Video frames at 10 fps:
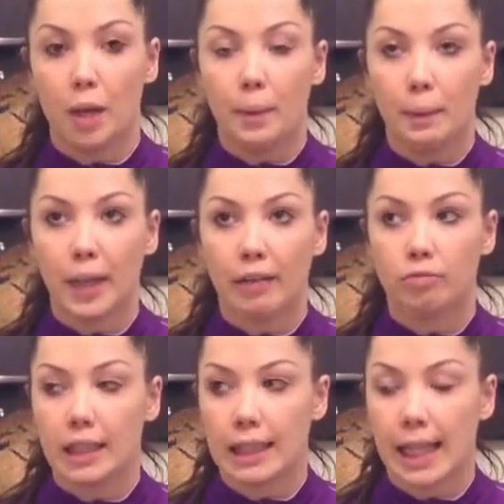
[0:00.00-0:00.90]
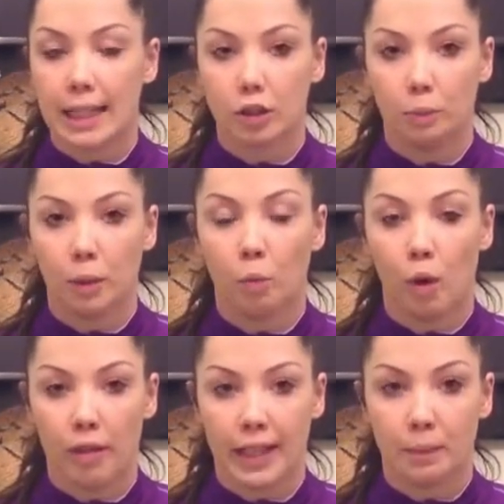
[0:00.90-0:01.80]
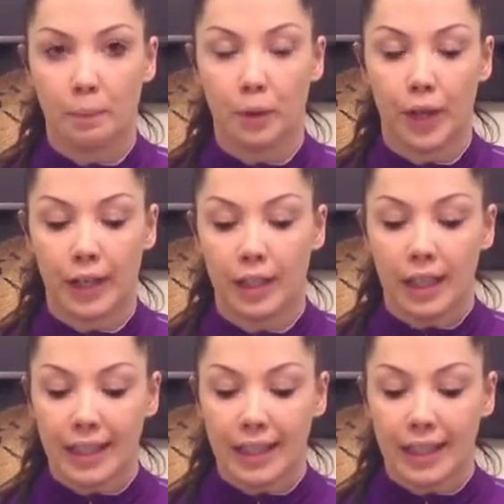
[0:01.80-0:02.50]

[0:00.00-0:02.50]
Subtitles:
People get really het up on what they can put in.